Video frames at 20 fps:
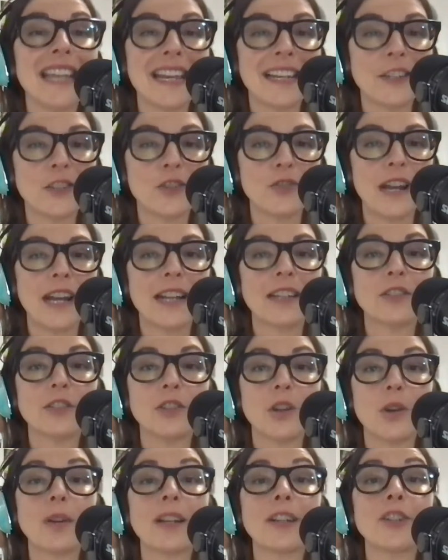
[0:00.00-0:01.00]
extract
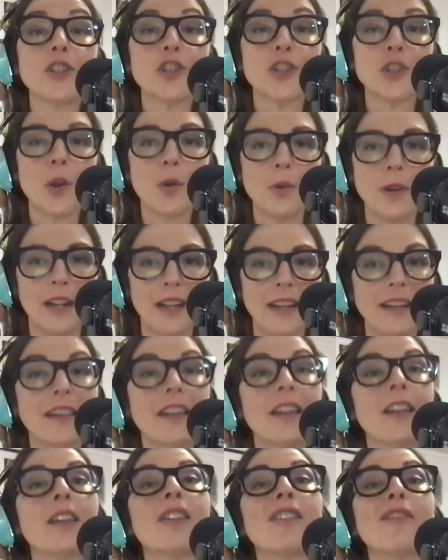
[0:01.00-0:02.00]
known as Shodan
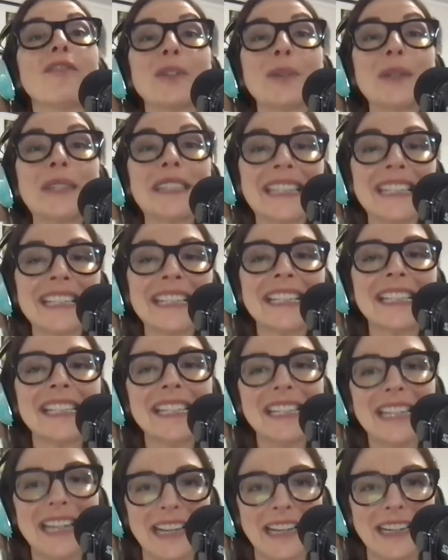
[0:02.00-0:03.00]
for
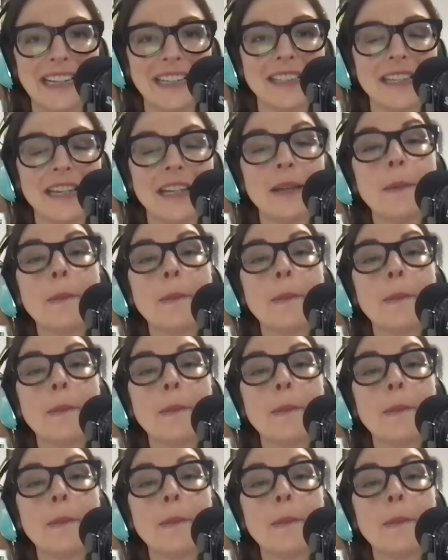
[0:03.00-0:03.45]
60 days,